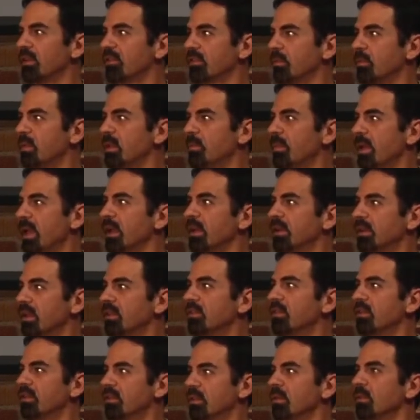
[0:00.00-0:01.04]
they should be paying
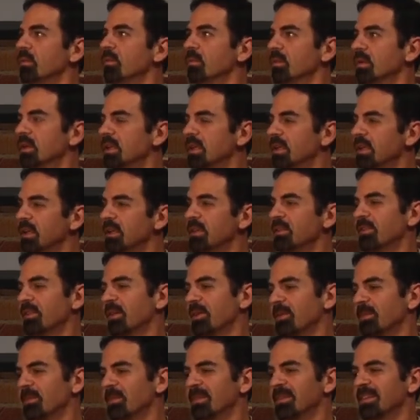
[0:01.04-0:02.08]
attention to. So.